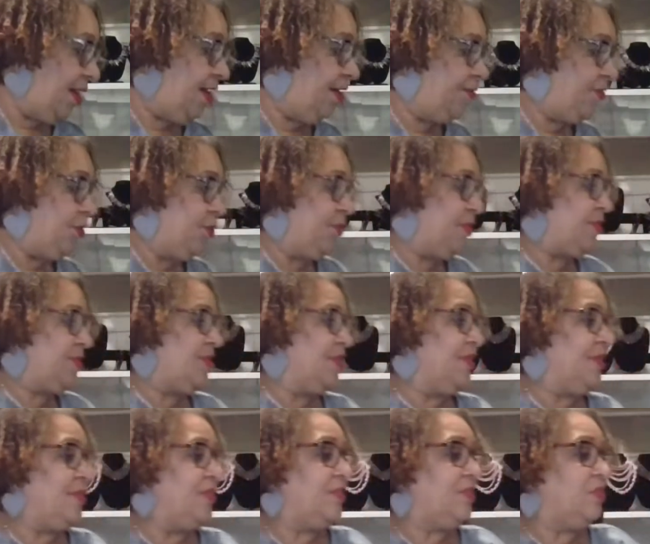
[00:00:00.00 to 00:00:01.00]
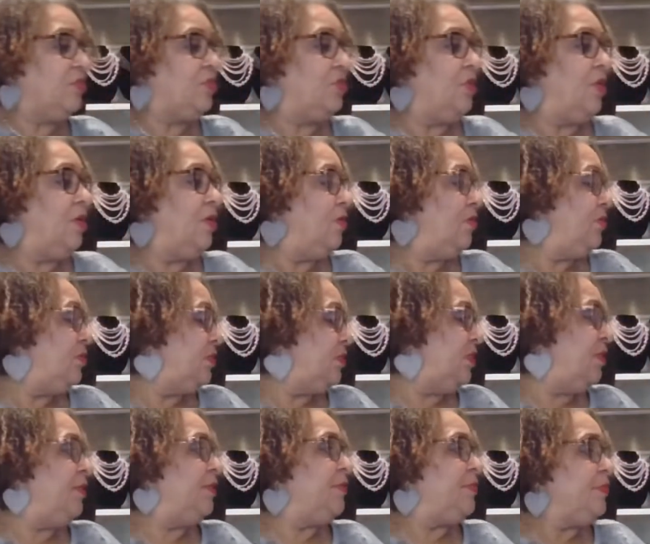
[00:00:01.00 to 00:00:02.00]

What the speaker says: have you, Miss Lisa Jones.